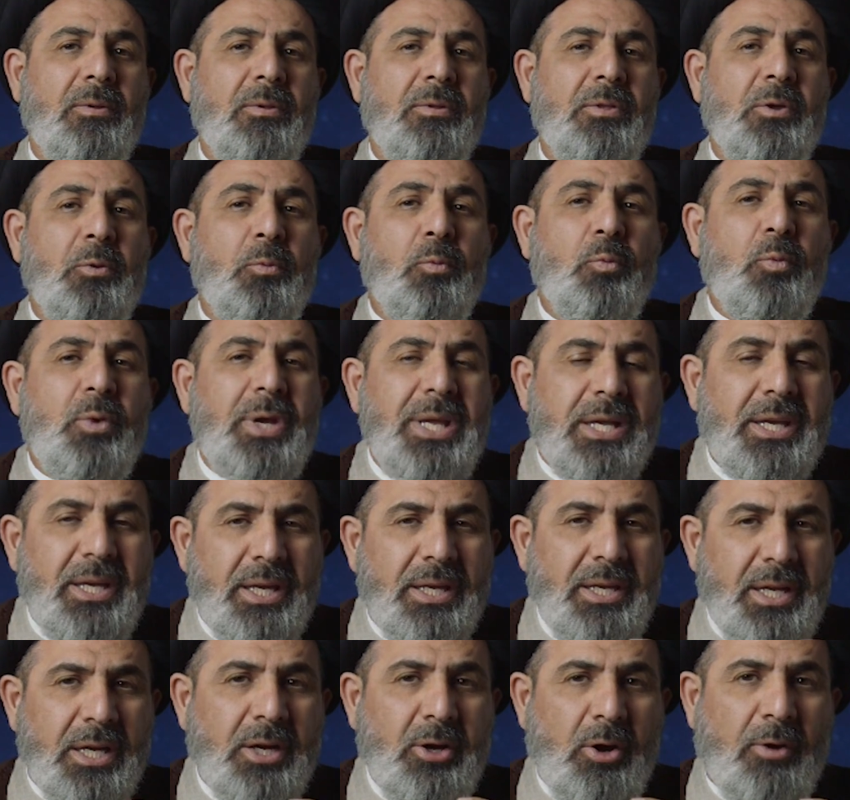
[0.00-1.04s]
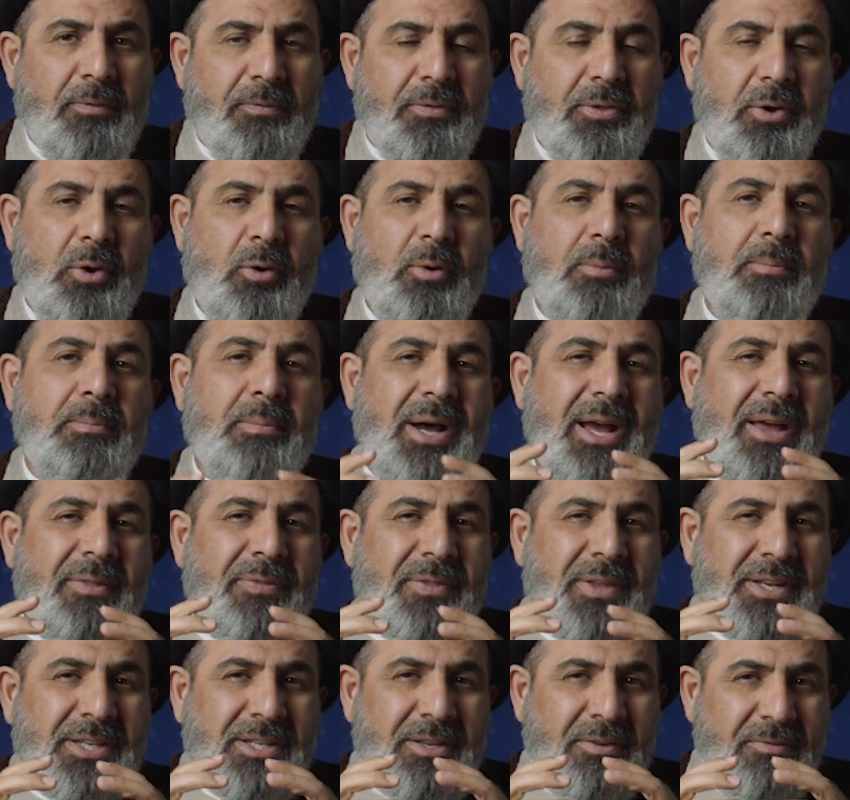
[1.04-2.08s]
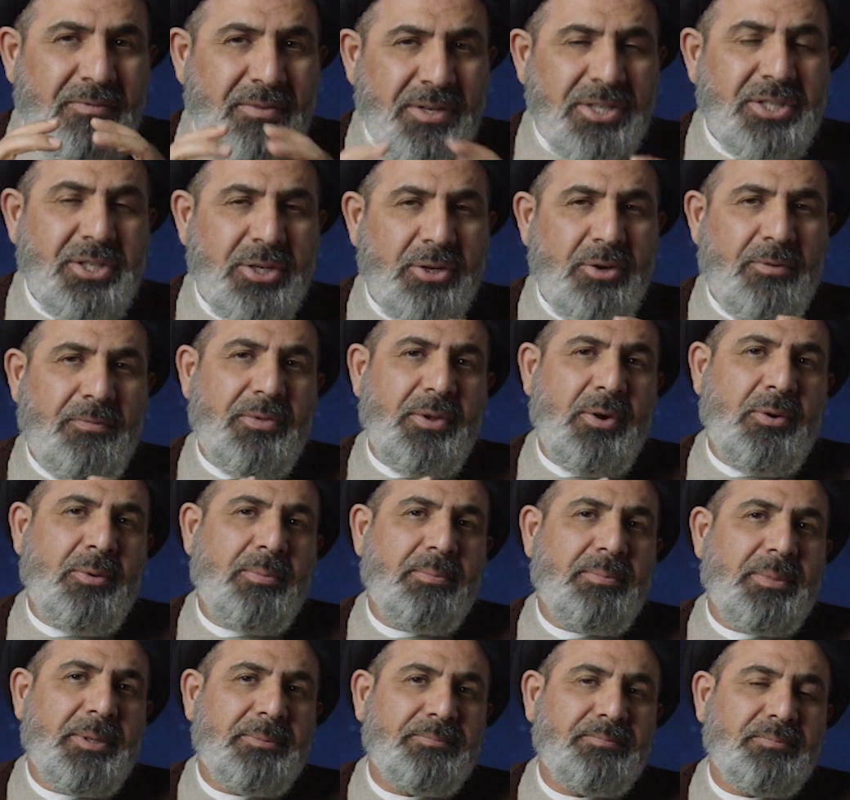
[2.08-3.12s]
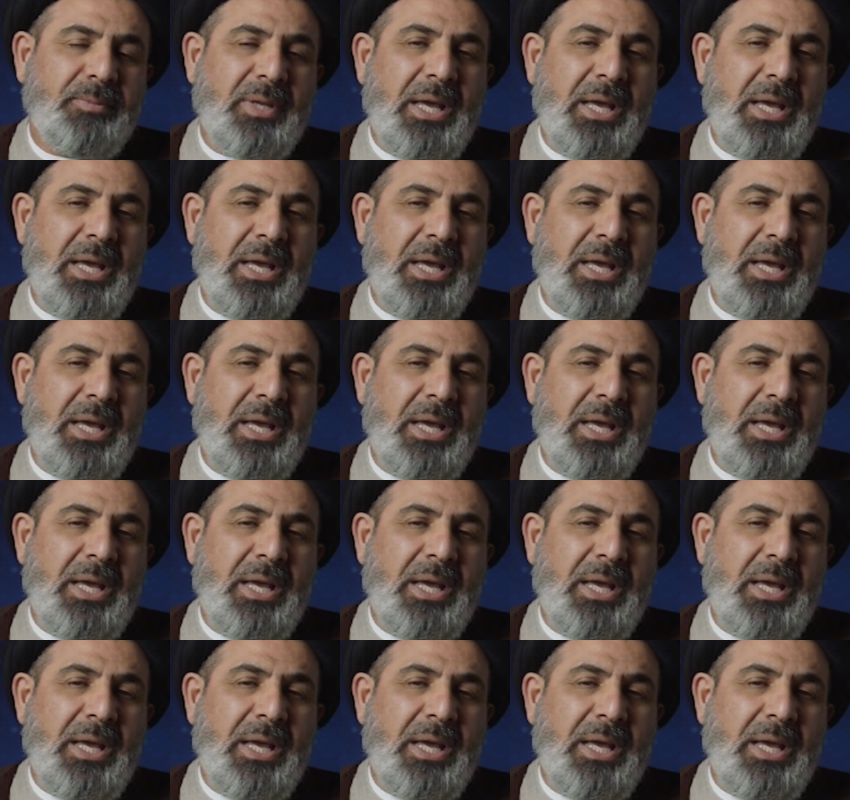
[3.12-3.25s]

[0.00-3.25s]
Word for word: the weakening of the ummah and the division of the ummah,